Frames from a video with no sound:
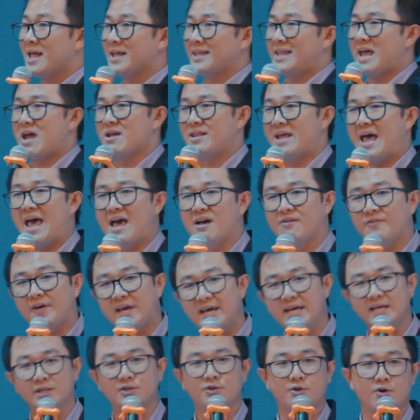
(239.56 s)
that have
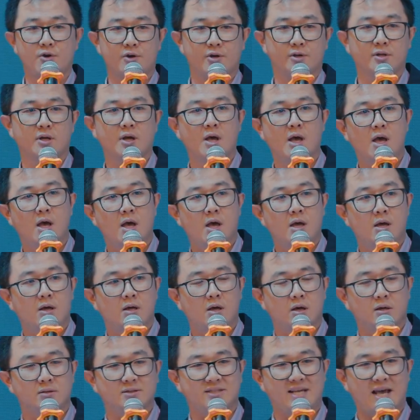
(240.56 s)
hindered
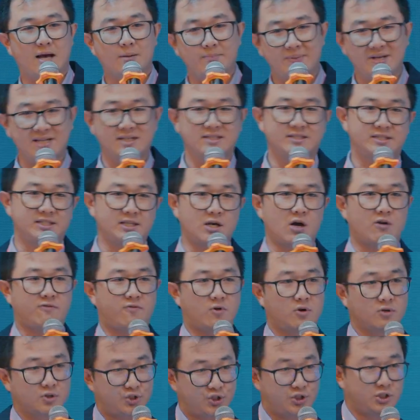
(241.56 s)
the ability of
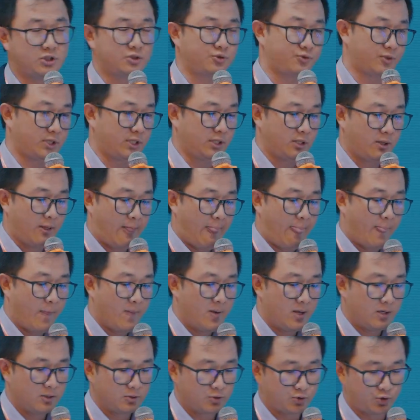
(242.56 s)
our children
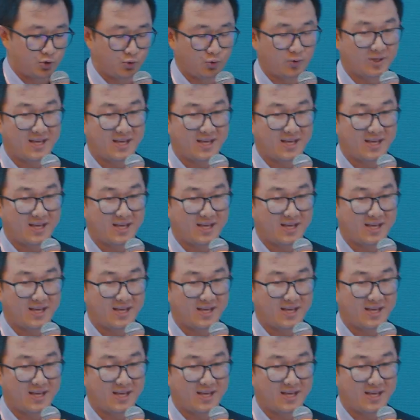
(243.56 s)
to